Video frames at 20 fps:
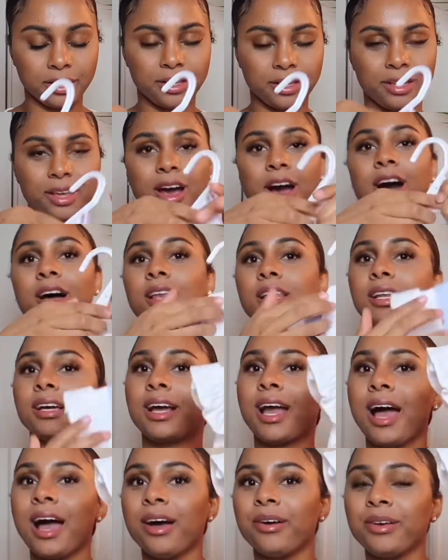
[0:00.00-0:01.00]
Y'all,
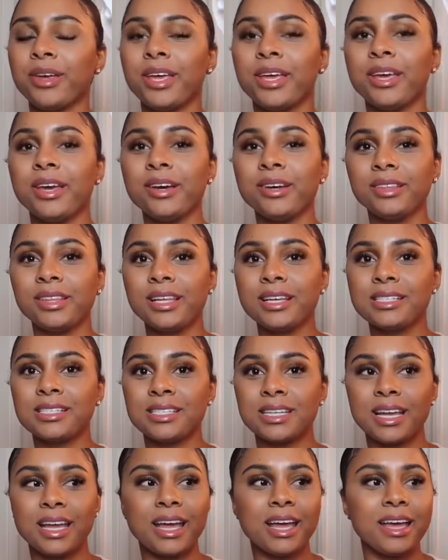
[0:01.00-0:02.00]
look how cute this
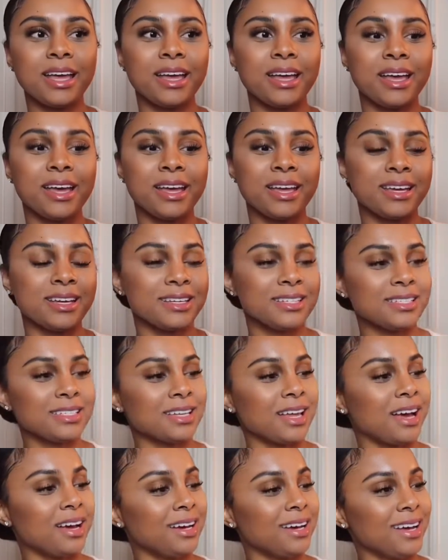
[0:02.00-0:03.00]
is.
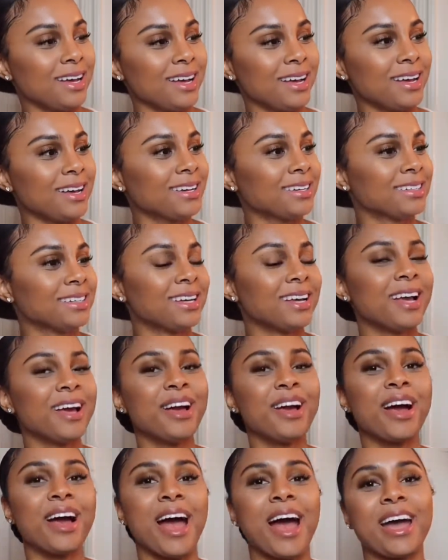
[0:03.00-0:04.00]
Ah,
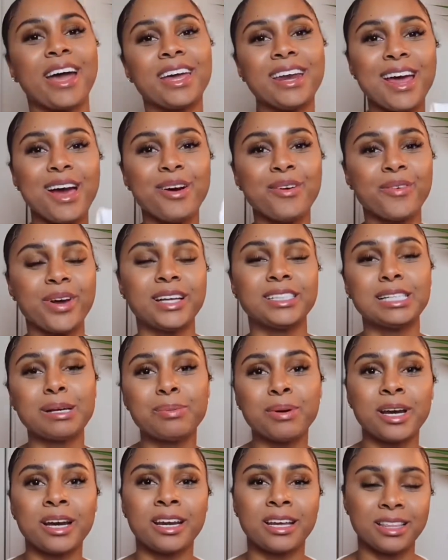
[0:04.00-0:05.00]
I cannot wait to
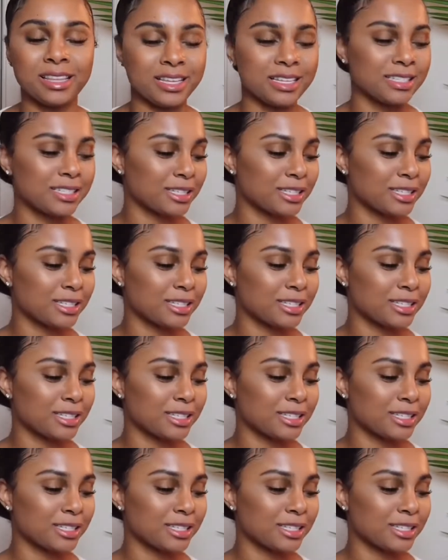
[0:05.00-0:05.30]
put her in these